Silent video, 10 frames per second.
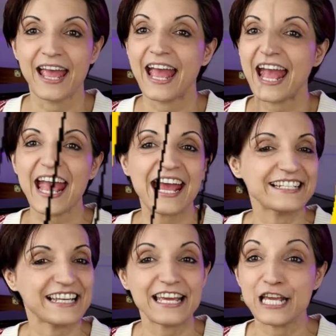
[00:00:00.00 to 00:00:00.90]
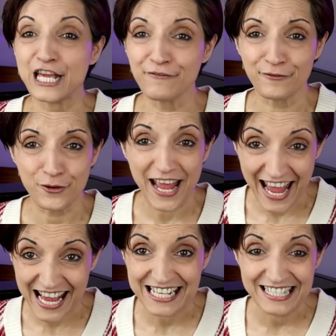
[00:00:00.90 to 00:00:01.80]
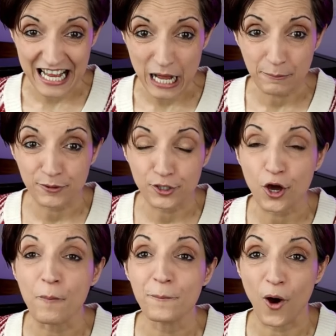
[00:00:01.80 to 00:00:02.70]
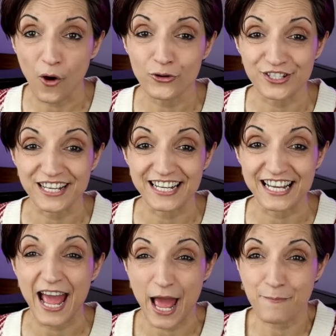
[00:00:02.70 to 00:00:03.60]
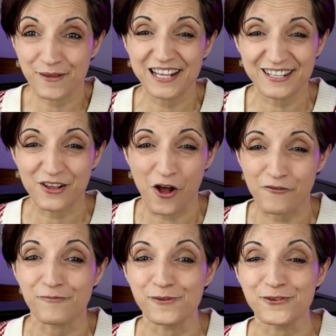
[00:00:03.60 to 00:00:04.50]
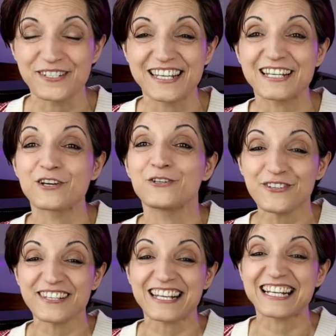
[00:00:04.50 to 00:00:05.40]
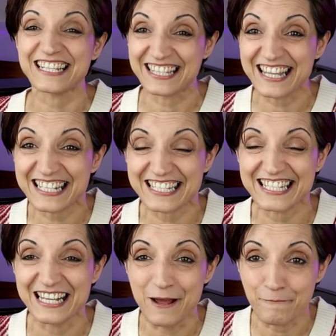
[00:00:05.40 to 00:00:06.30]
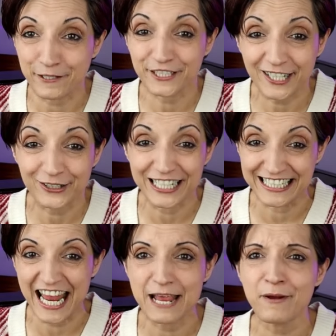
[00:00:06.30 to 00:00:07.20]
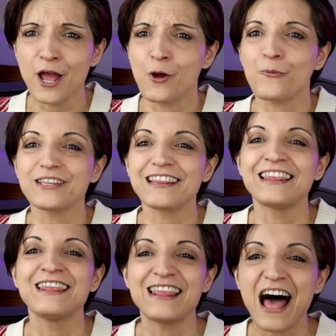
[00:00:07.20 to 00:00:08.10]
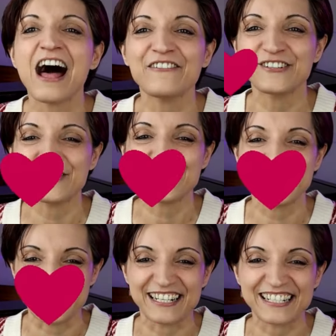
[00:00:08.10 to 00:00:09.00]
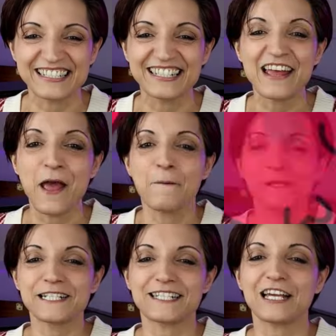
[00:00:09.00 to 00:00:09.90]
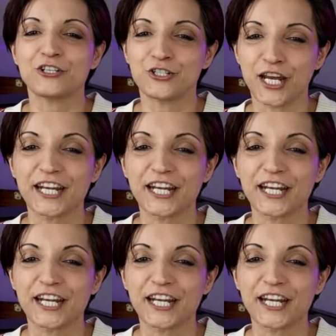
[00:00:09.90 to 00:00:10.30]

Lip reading: And if you end up composing a piece of music using this particular game, we'd love to hear it. Please share